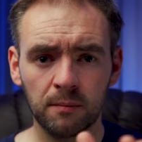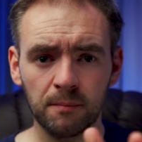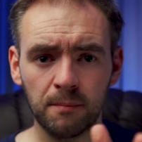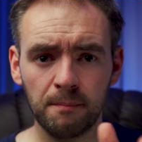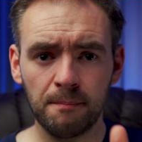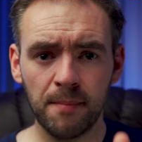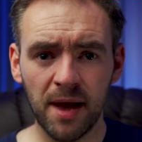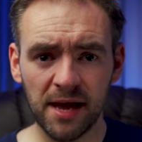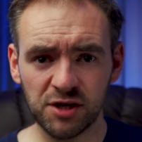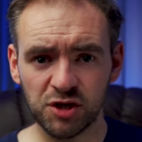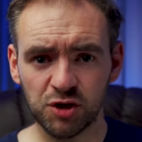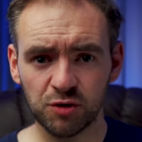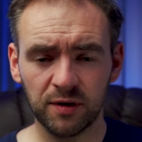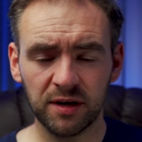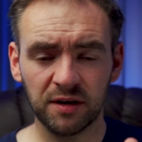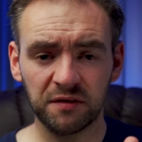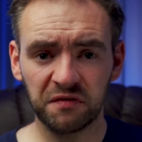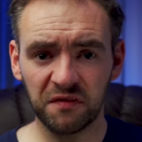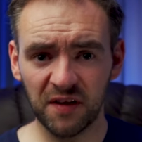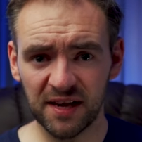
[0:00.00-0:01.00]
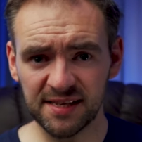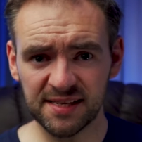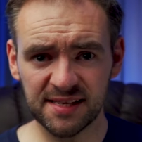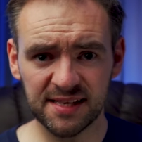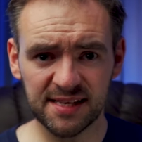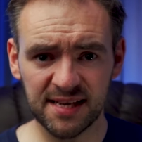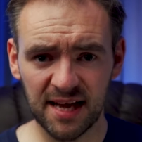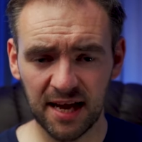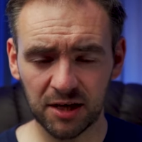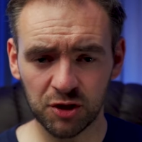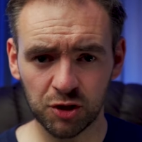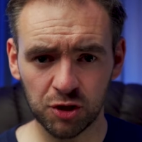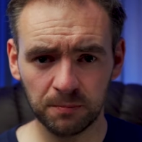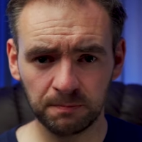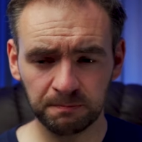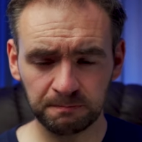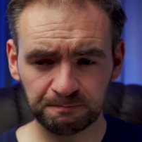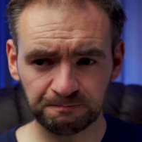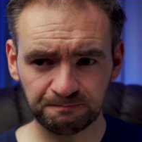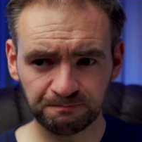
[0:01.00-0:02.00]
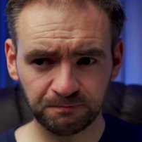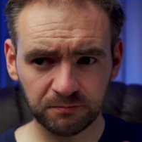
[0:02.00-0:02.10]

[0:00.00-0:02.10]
measuring phase detection